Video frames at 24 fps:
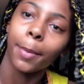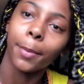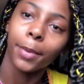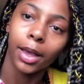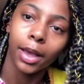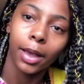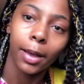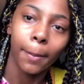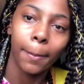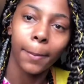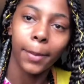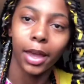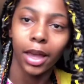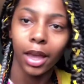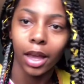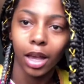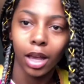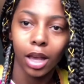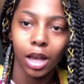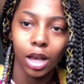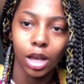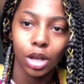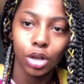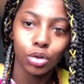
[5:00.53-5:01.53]
I'm gonna come back.
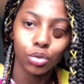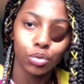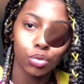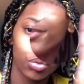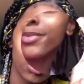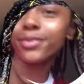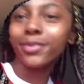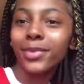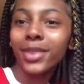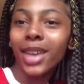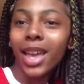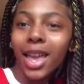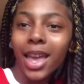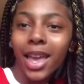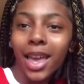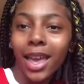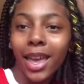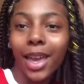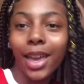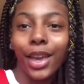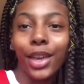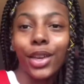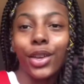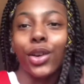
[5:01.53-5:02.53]

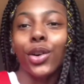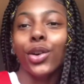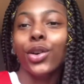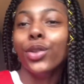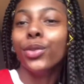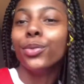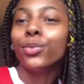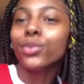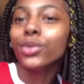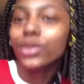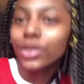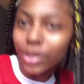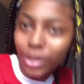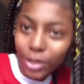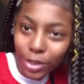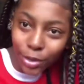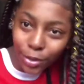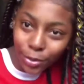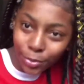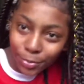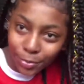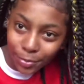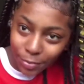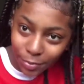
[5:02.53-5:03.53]
Hey y'all,
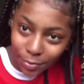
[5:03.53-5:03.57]
so